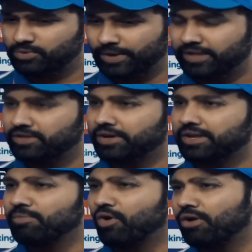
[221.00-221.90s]
20,
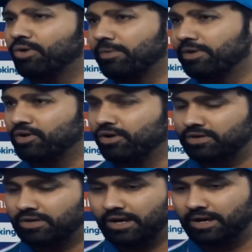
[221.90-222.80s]
30 more would have been good.
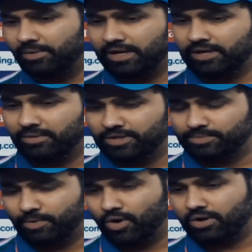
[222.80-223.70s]
Uh, we, we
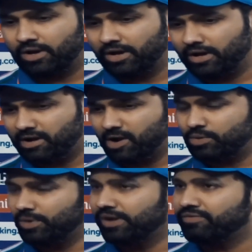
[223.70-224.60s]
spoke uh,
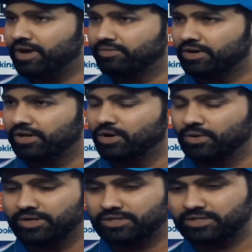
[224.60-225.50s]
around 25, 30
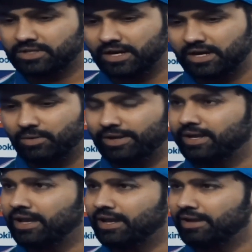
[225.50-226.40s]
overs uh, when
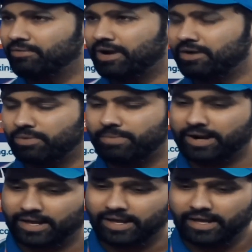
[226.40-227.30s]
KL and Virat were
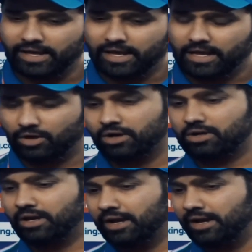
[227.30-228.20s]
batting. I
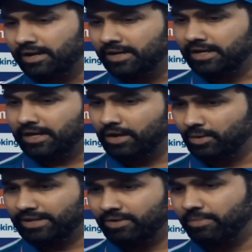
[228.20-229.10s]
thought, uh, you know,
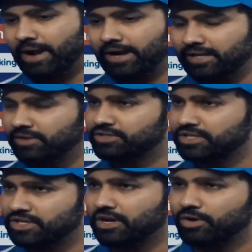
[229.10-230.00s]
when they were batting, they were
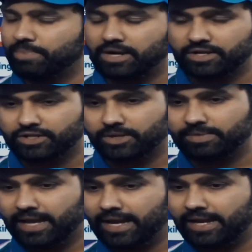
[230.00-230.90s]
stitching a good
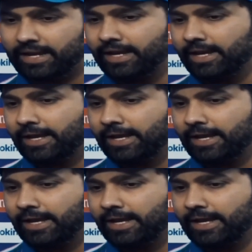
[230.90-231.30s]
partnership there.